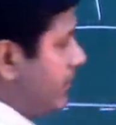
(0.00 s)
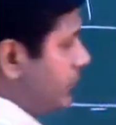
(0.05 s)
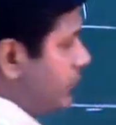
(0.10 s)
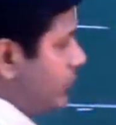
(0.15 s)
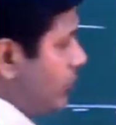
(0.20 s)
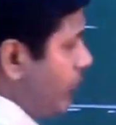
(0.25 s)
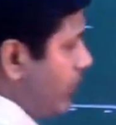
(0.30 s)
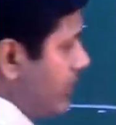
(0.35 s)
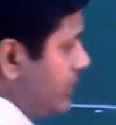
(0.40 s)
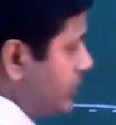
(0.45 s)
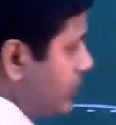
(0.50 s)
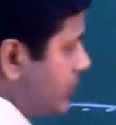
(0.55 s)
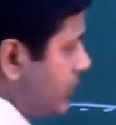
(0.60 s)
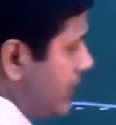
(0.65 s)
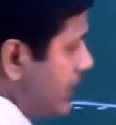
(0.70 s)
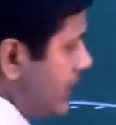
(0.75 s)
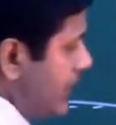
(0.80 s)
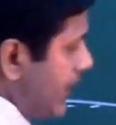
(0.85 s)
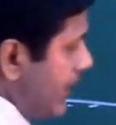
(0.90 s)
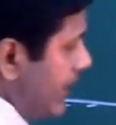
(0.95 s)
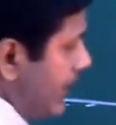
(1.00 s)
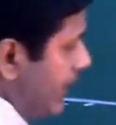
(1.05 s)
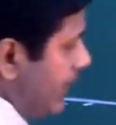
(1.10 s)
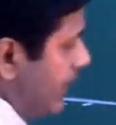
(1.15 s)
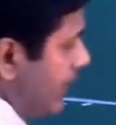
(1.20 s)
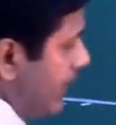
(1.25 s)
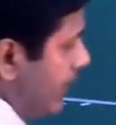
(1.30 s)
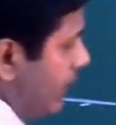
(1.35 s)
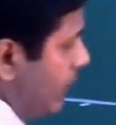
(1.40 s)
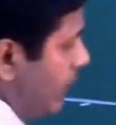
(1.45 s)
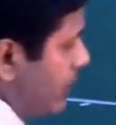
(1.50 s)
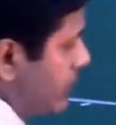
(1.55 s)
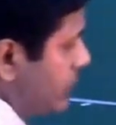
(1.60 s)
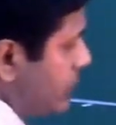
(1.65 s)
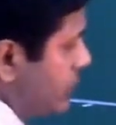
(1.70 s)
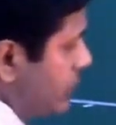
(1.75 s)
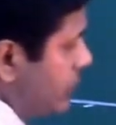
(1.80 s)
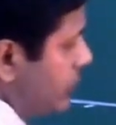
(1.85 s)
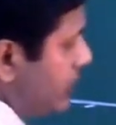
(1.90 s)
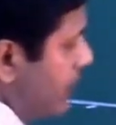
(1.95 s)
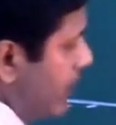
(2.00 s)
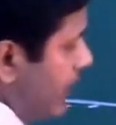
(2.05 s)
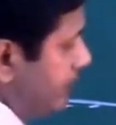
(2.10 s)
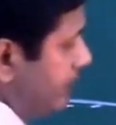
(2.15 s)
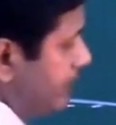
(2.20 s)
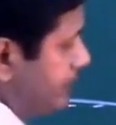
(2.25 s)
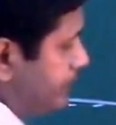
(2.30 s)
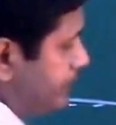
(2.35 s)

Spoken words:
So once you did that, and then once you do that,